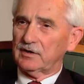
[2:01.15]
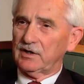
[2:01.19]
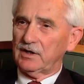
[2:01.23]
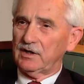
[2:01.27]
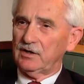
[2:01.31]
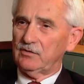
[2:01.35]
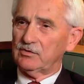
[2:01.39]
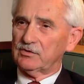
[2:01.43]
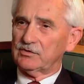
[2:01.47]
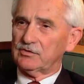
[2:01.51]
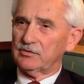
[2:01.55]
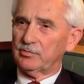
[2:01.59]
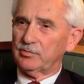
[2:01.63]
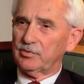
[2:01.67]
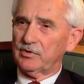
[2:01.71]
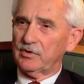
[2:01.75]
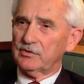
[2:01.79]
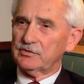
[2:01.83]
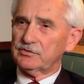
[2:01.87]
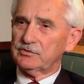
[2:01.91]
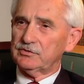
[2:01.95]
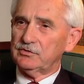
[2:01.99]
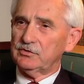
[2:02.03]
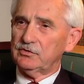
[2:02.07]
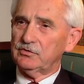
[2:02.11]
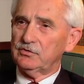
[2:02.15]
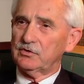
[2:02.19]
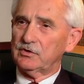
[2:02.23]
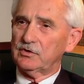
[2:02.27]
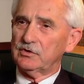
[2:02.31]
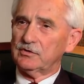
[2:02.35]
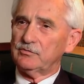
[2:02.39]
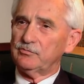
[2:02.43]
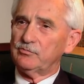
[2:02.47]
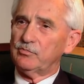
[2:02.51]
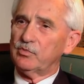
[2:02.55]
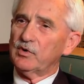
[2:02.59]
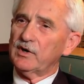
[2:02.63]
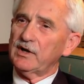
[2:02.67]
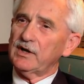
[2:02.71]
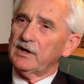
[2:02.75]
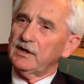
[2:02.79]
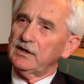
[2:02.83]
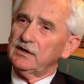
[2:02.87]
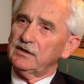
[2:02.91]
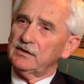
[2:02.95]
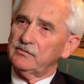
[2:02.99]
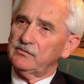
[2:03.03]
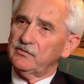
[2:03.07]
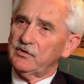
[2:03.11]
He was a person who could bring
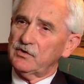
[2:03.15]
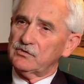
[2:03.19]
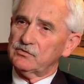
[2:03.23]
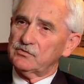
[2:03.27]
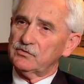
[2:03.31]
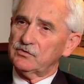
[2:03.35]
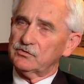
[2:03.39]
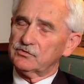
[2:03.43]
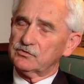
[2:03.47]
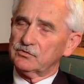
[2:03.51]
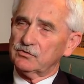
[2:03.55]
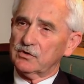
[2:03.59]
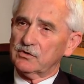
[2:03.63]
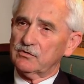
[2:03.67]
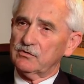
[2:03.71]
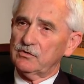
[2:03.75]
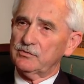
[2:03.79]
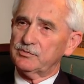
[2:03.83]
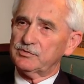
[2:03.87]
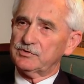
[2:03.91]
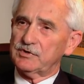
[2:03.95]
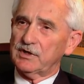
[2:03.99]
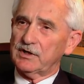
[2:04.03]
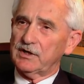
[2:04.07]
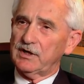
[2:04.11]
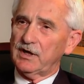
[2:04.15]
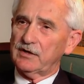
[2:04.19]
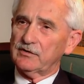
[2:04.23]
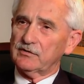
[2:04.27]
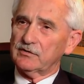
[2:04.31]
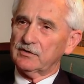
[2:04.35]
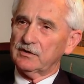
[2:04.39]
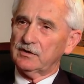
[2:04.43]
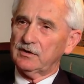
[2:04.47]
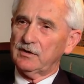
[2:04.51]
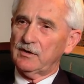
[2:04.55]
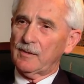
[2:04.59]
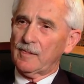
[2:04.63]
individuals or groups together